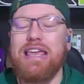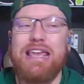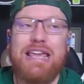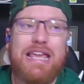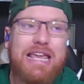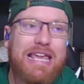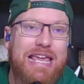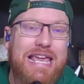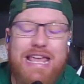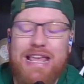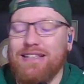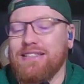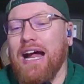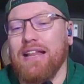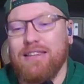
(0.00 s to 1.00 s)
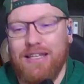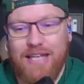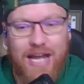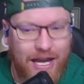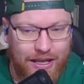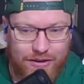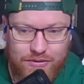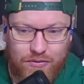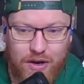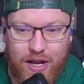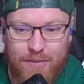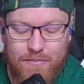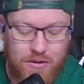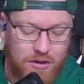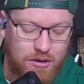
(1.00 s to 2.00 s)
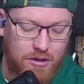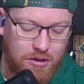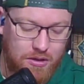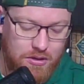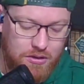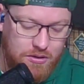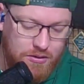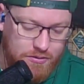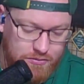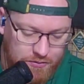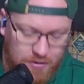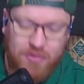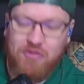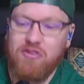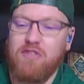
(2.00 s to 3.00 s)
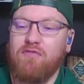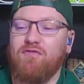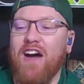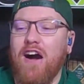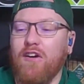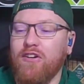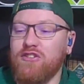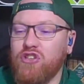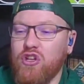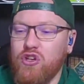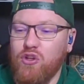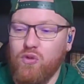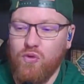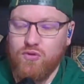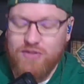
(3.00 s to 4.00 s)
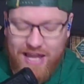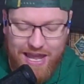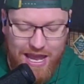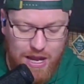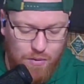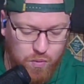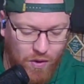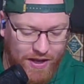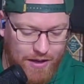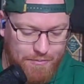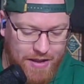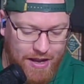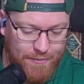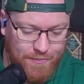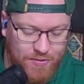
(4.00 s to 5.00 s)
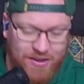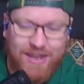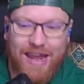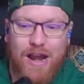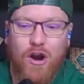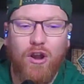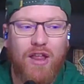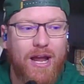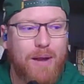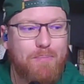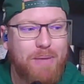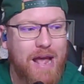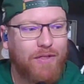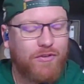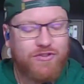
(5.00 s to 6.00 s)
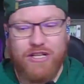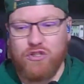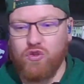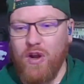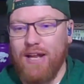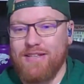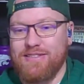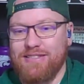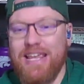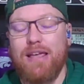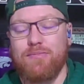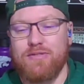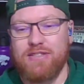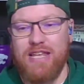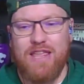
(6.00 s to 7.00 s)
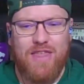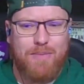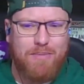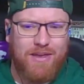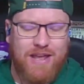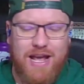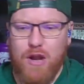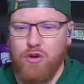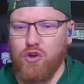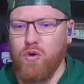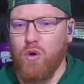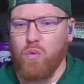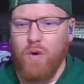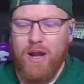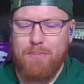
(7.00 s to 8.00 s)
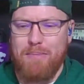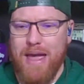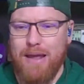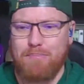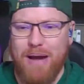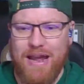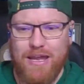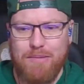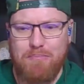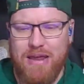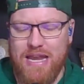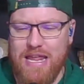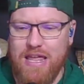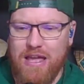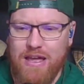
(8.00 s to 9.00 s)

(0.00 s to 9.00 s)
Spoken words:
He is not the guy, right? Falcons could use a running back. Carolina Panthers, they traded CMC, and they've been kind of doing a running back by committee,